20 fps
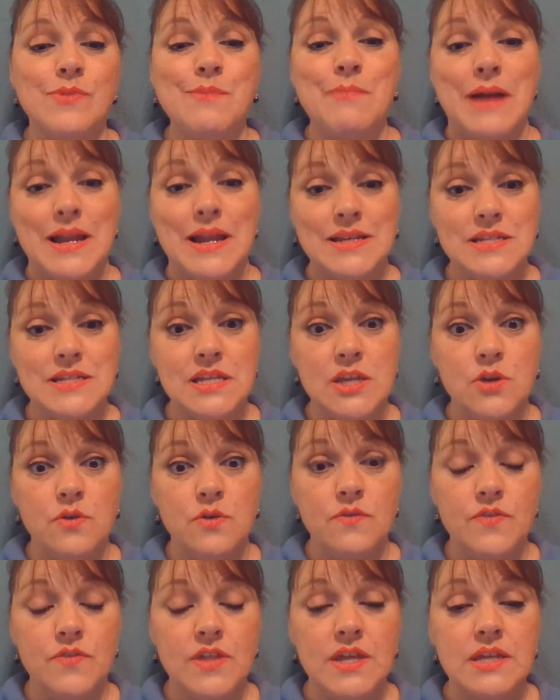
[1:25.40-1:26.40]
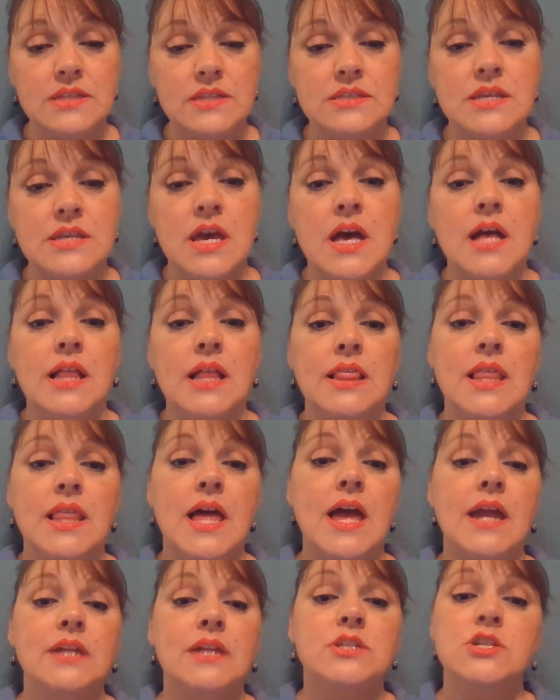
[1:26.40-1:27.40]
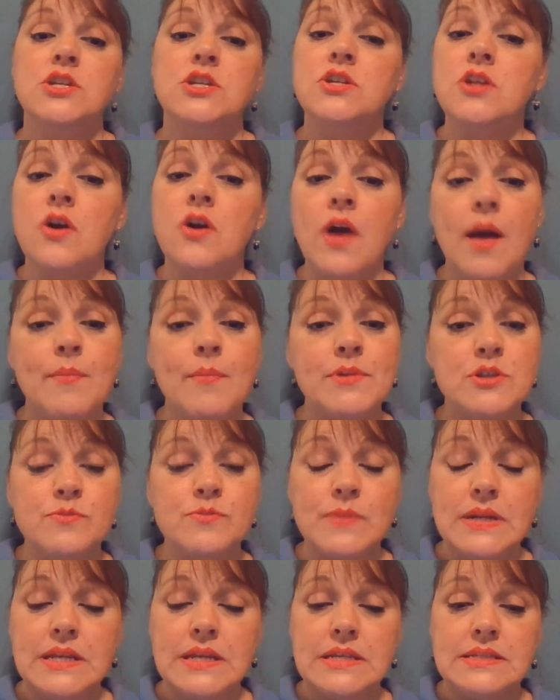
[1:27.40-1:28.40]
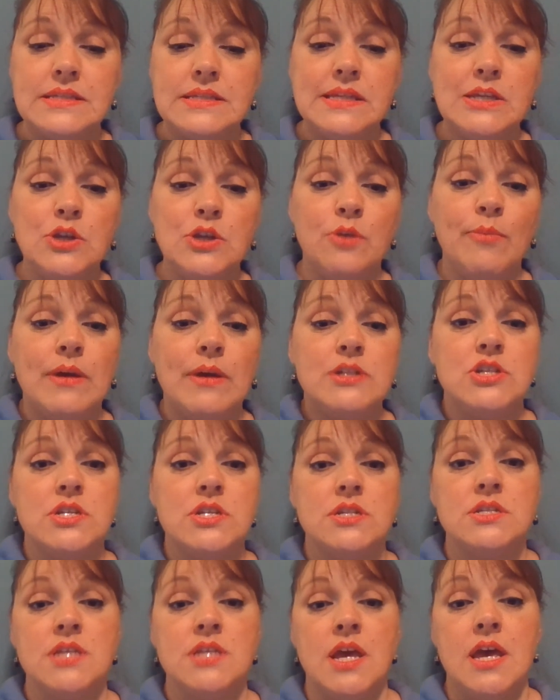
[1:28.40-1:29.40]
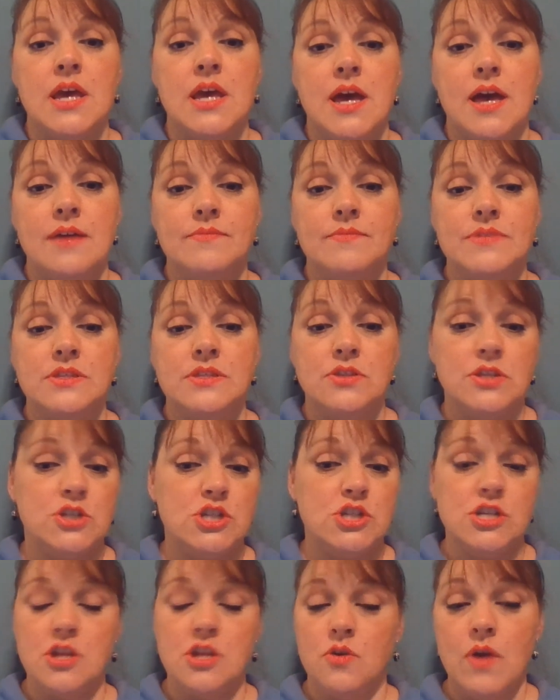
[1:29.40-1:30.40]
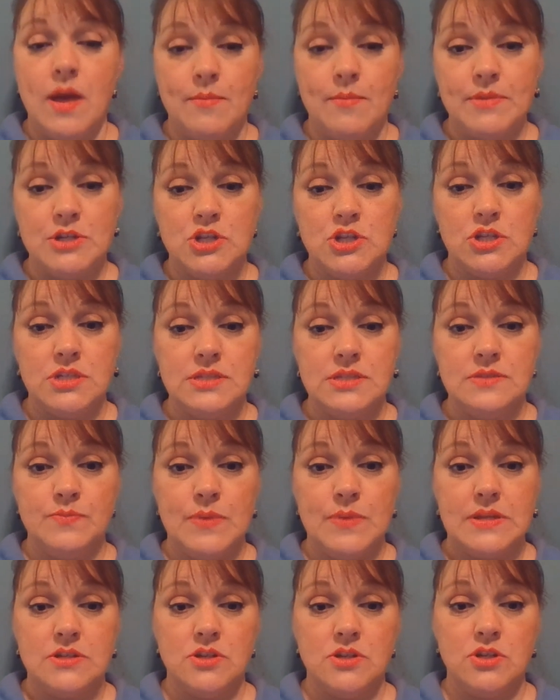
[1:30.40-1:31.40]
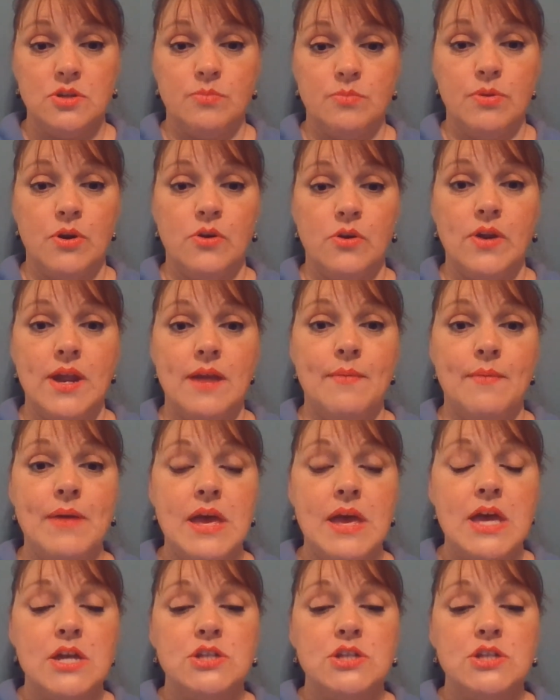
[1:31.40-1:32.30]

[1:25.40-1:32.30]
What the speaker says: reminding you of things like, do you know how much money is in your budget? So that you know how much you can spend on your program.